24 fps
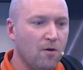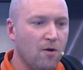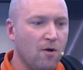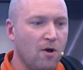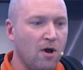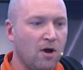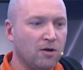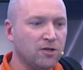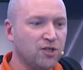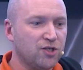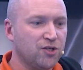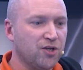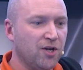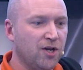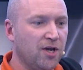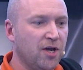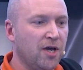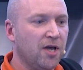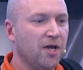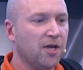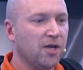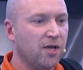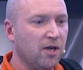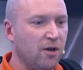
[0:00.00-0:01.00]
I'm just going to
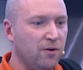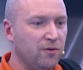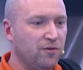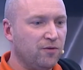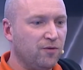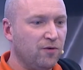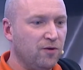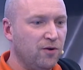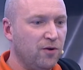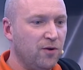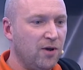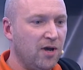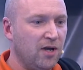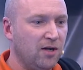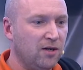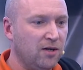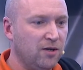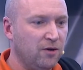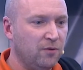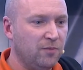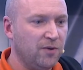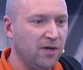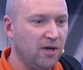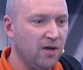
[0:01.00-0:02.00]
go through a
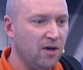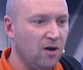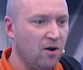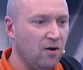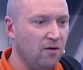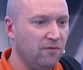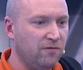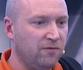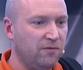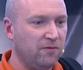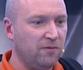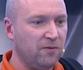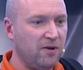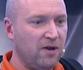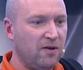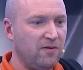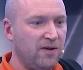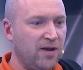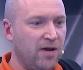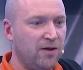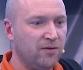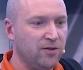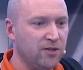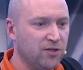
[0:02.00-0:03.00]
little bit of
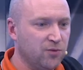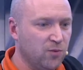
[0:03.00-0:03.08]
how this